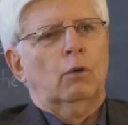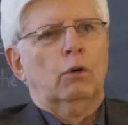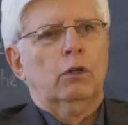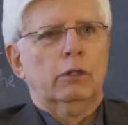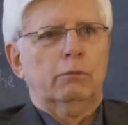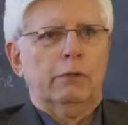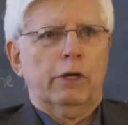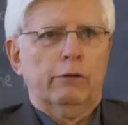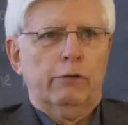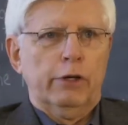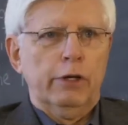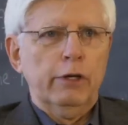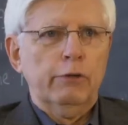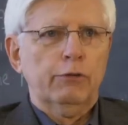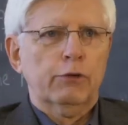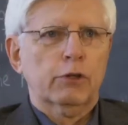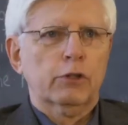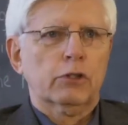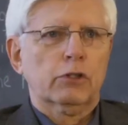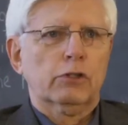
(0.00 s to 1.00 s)
Well, in my very
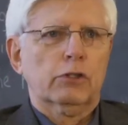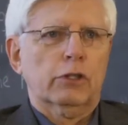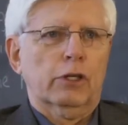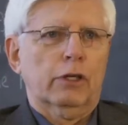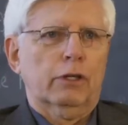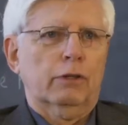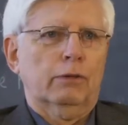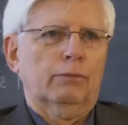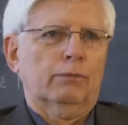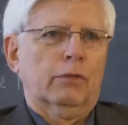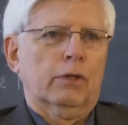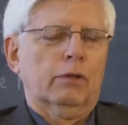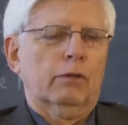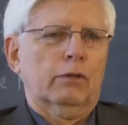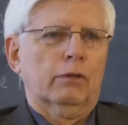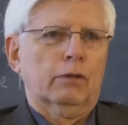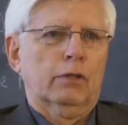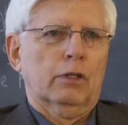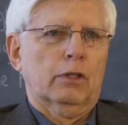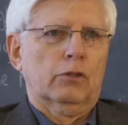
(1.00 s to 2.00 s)
first um,
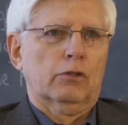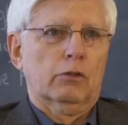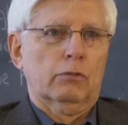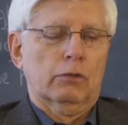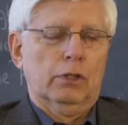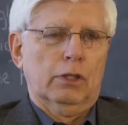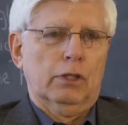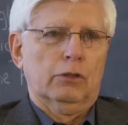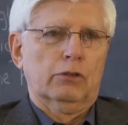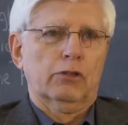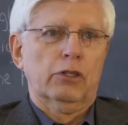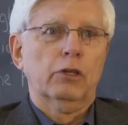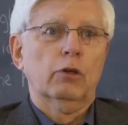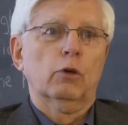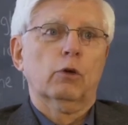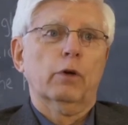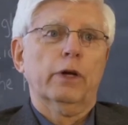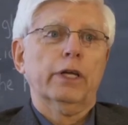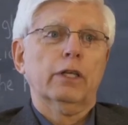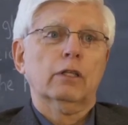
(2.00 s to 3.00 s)
uh, uh,
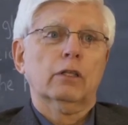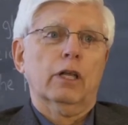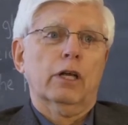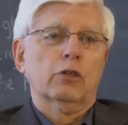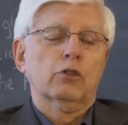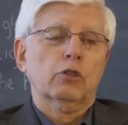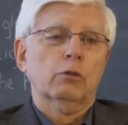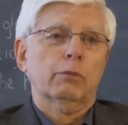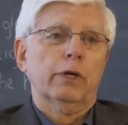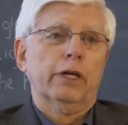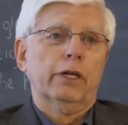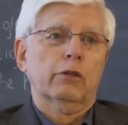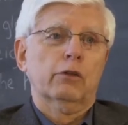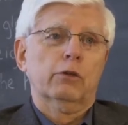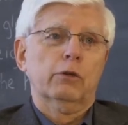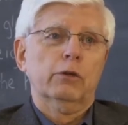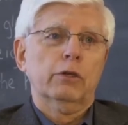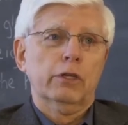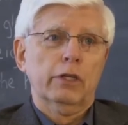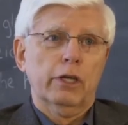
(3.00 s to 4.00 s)
single grade classroom, I had
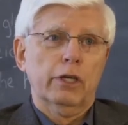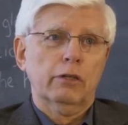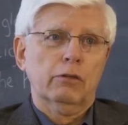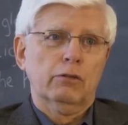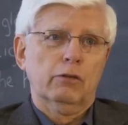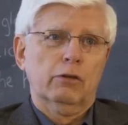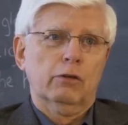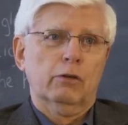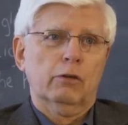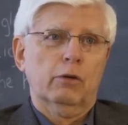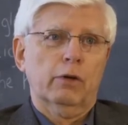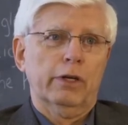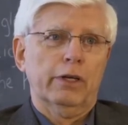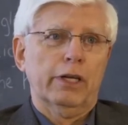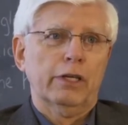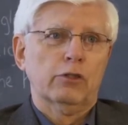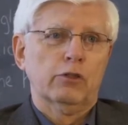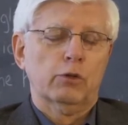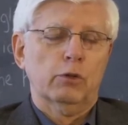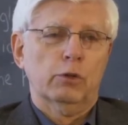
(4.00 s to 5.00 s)
38 grade
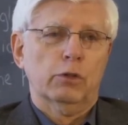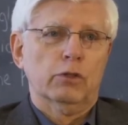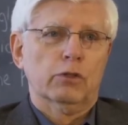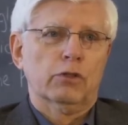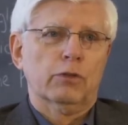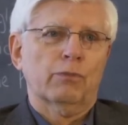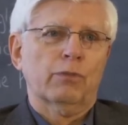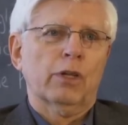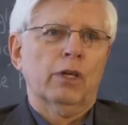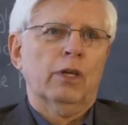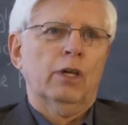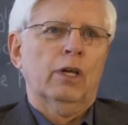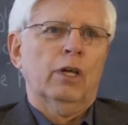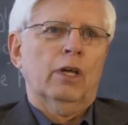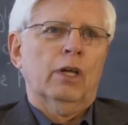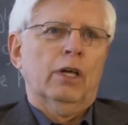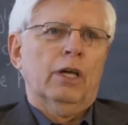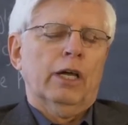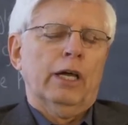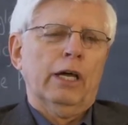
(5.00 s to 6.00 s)
8 students.
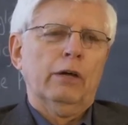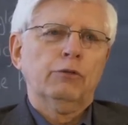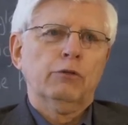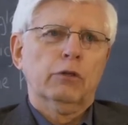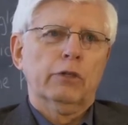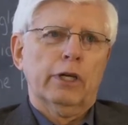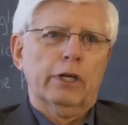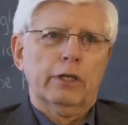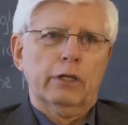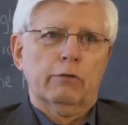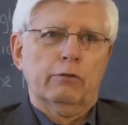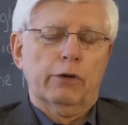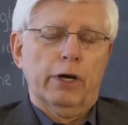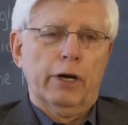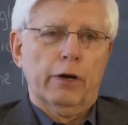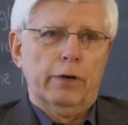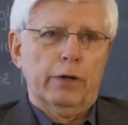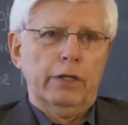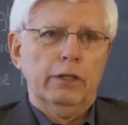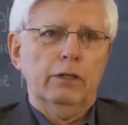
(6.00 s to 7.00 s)
After that, it
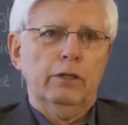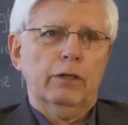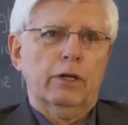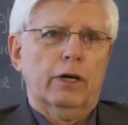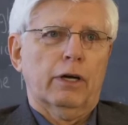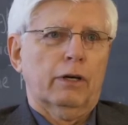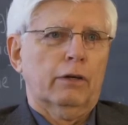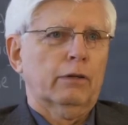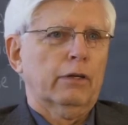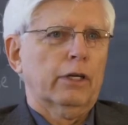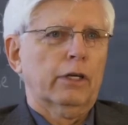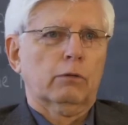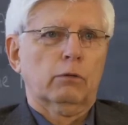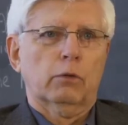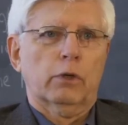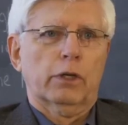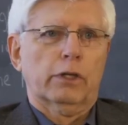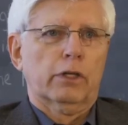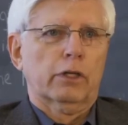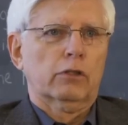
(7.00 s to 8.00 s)
varied. Uh, it
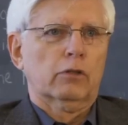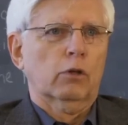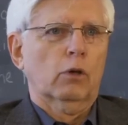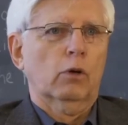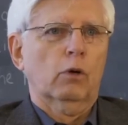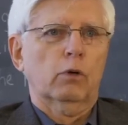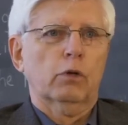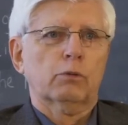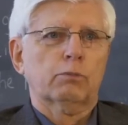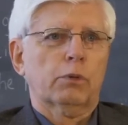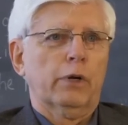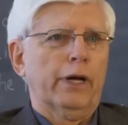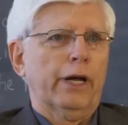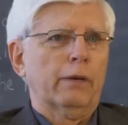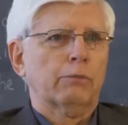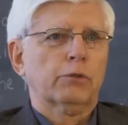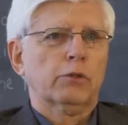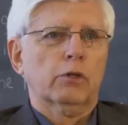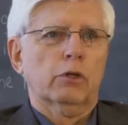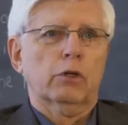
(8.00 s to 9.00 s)
went as low as
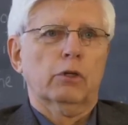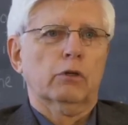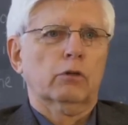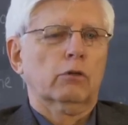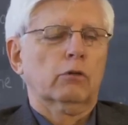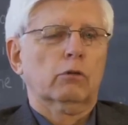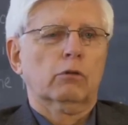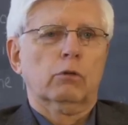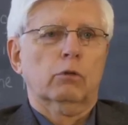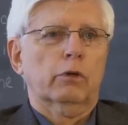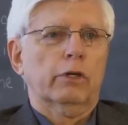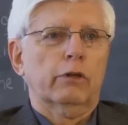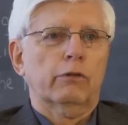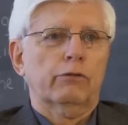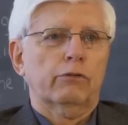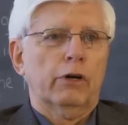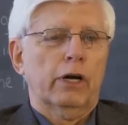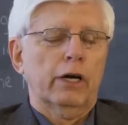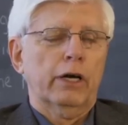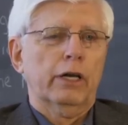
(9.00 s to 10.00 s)
perhaps uh,
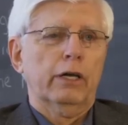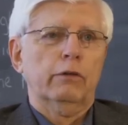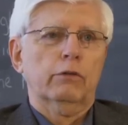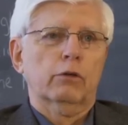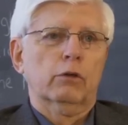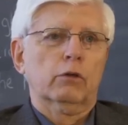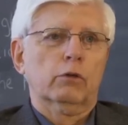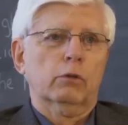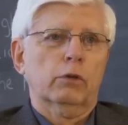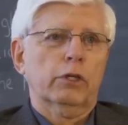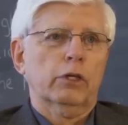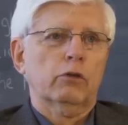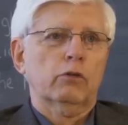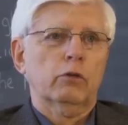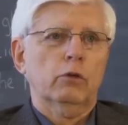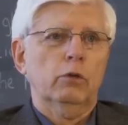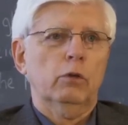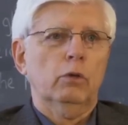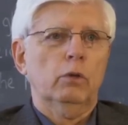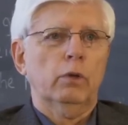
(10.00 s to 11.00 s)
25 or
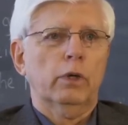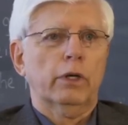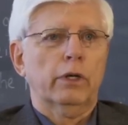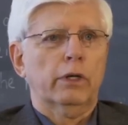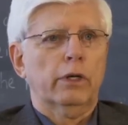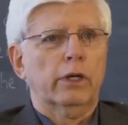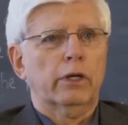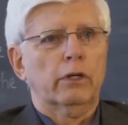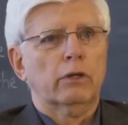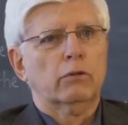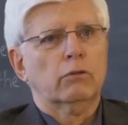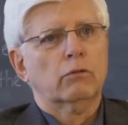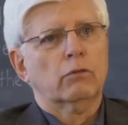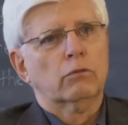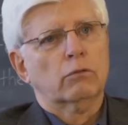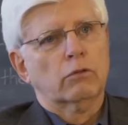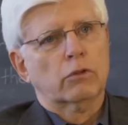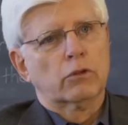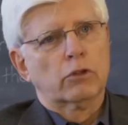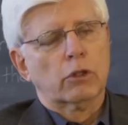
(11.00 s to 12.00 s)
22, and
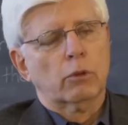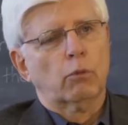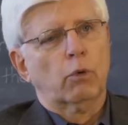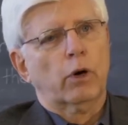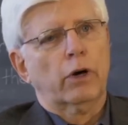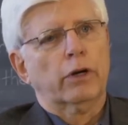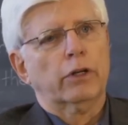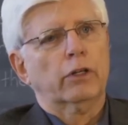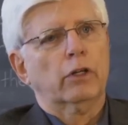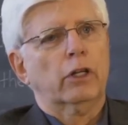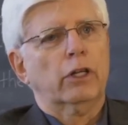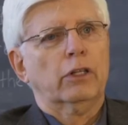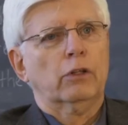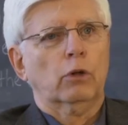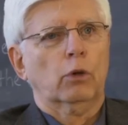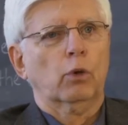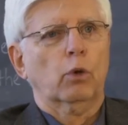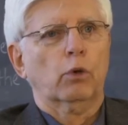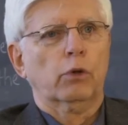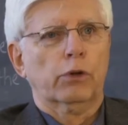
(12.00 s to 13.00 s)
then somewhere in the, in
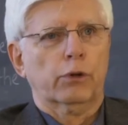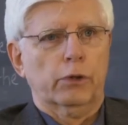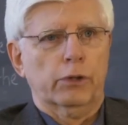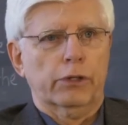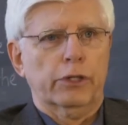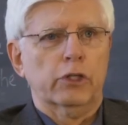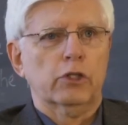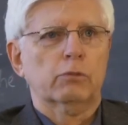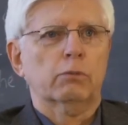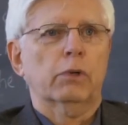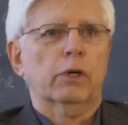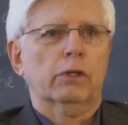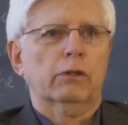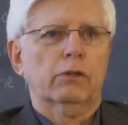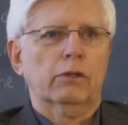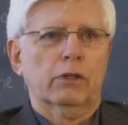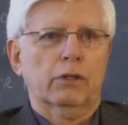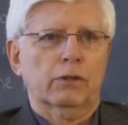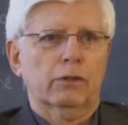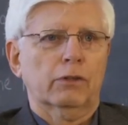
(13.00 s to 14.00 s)
the low 30s. But
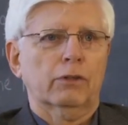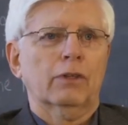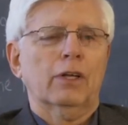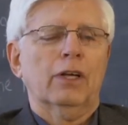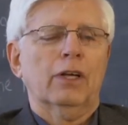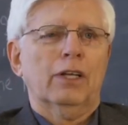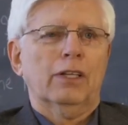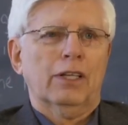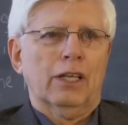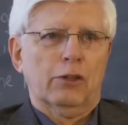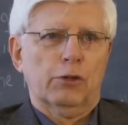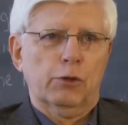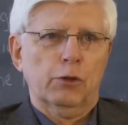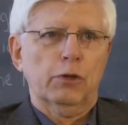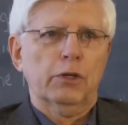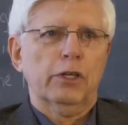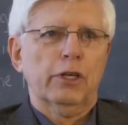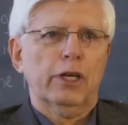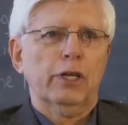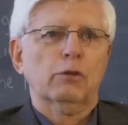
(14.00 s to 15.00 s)
uh, that
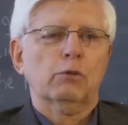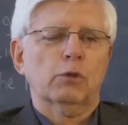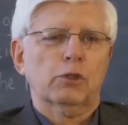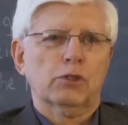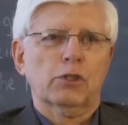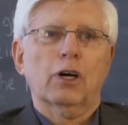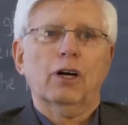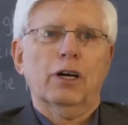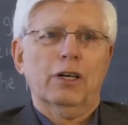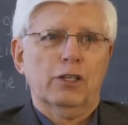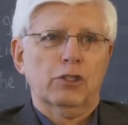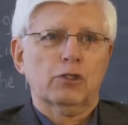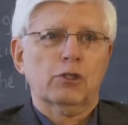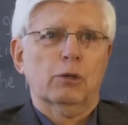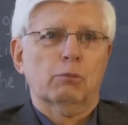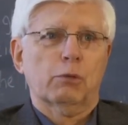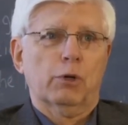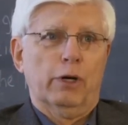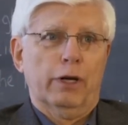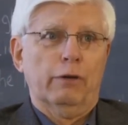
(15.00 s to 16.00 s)
38 was the highest
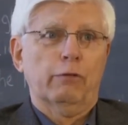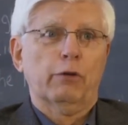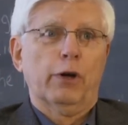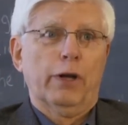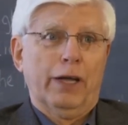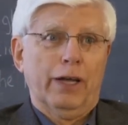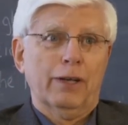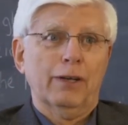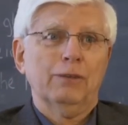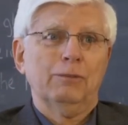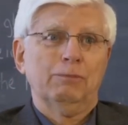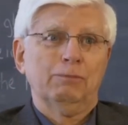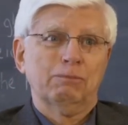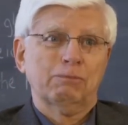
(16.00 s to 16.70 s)
number I ever had.